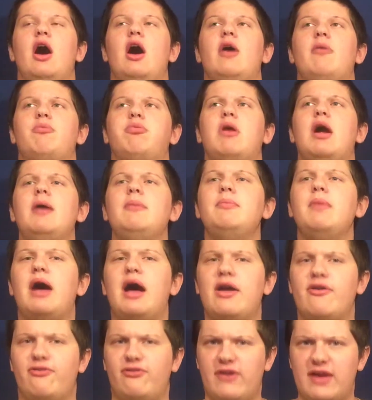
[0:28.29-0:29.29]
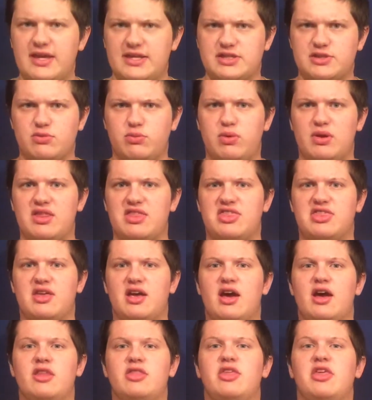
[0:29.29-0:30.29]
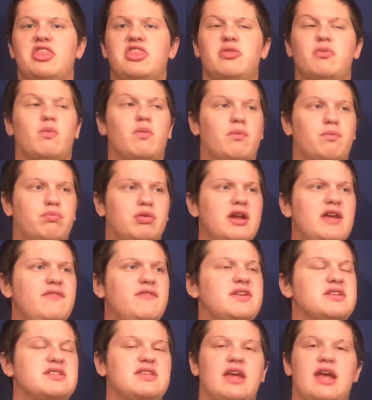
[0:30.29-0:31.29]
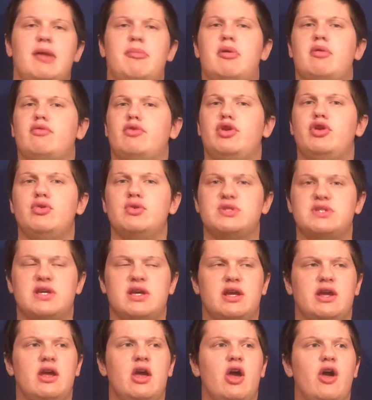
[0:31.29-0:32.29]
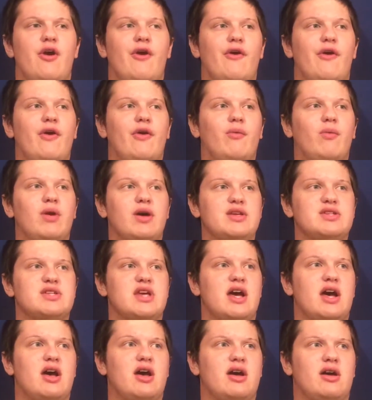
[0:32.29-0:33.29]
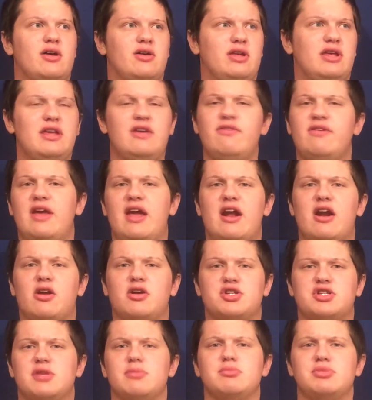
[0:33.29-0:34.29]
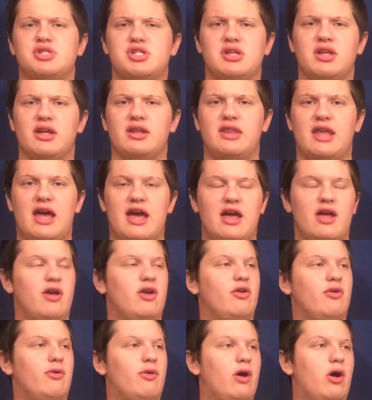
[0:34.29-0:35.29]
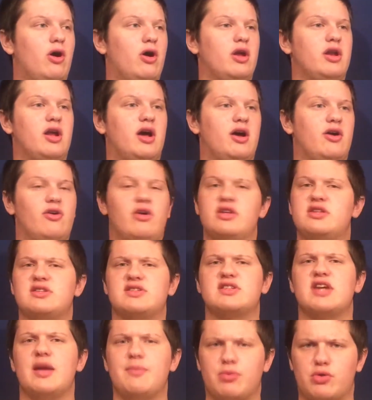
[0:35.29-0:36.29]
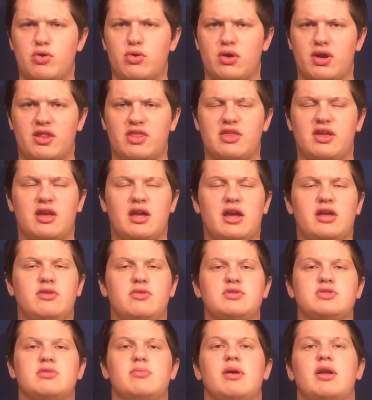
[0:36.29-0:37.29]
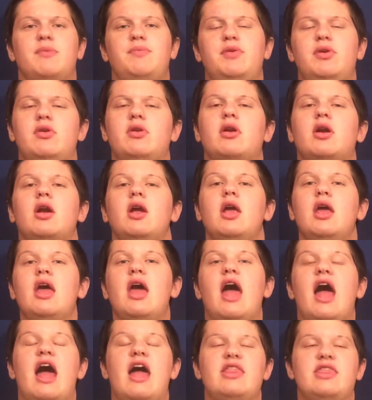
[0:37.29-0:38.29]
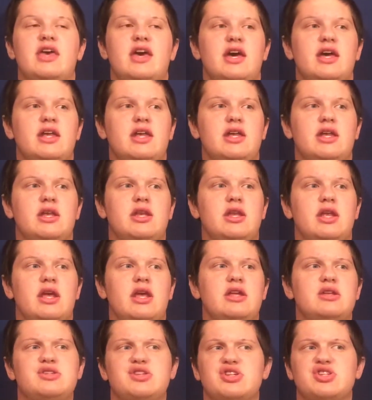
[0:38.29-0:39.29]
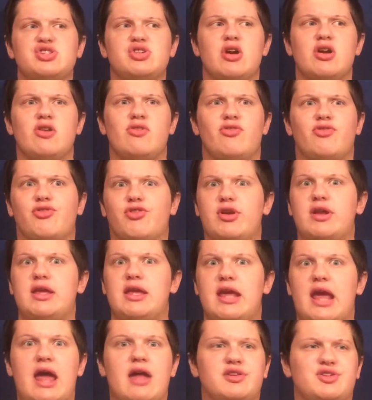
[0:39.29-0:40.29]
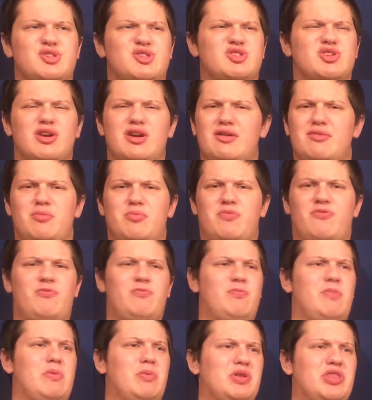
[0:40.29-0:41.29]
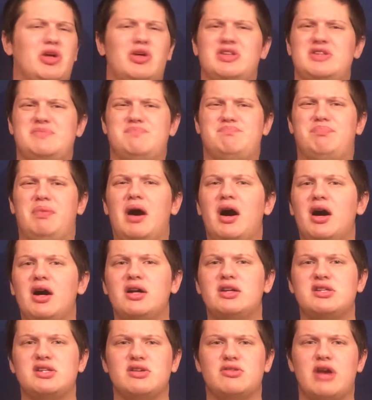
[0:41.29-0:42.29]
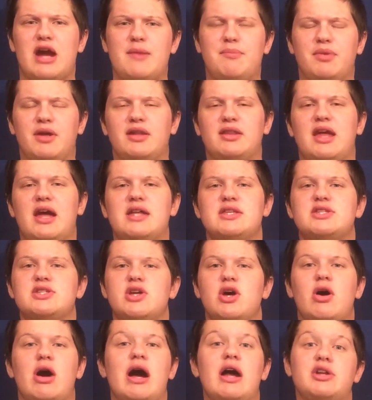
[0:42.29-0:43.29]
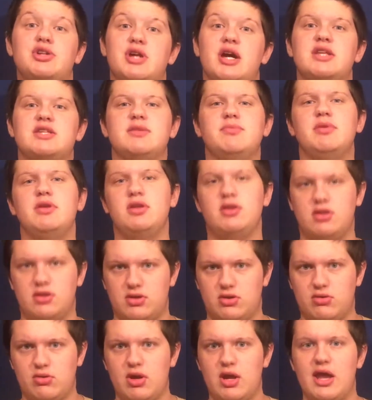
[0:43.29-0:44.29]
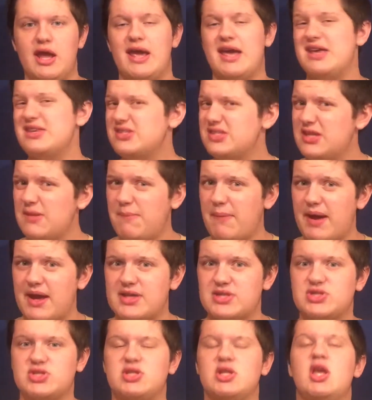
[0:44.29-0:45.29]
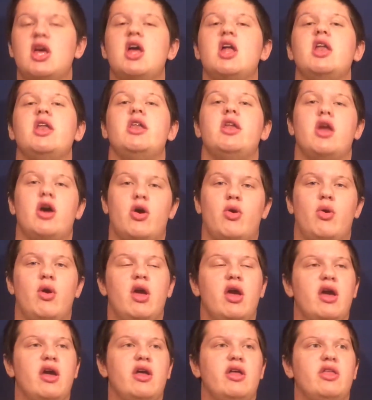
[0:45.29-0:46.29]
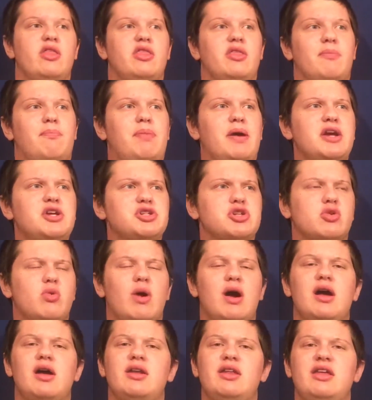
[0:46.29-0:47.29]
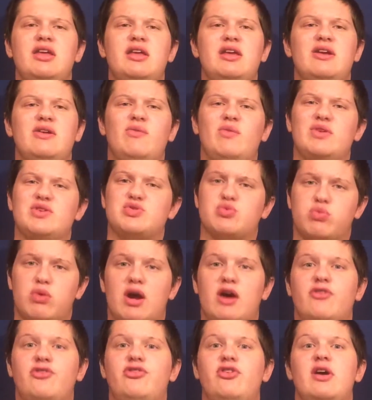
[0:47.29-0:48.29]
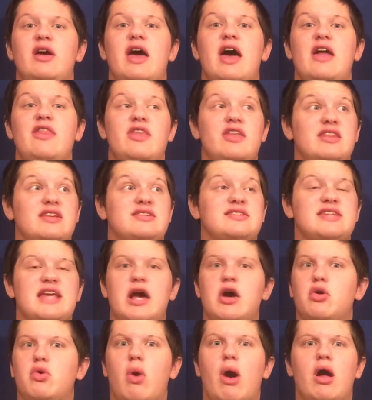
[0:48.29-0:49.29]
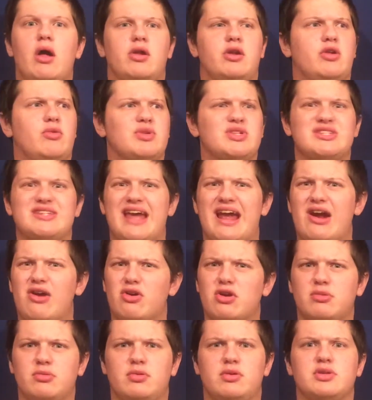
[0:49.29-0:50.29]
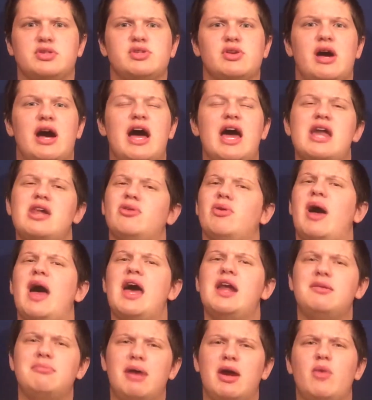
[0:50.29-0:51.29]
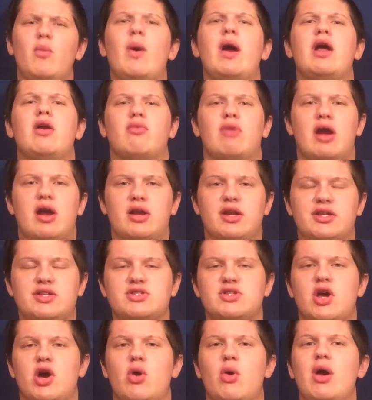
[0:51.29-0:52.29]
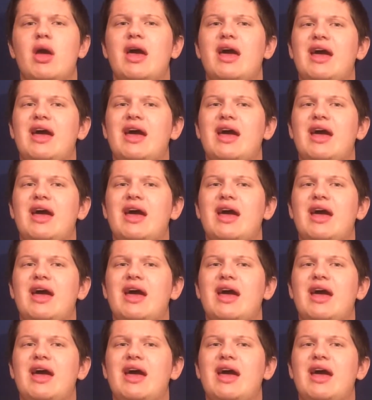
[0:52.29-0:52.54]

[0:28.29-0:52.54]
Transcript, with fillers: A problem I face with uh, the th previous thing I've been using was uh, EVA or some shit like that on uh, it's a Skype recording thing I used on my computer, and then it just started freaking out, just started with all these bugs and crap like that. So I tried something new. Is it the best? No. The picture quality was rough, and then the sound quality was terrible. So I had to edit my way around it. So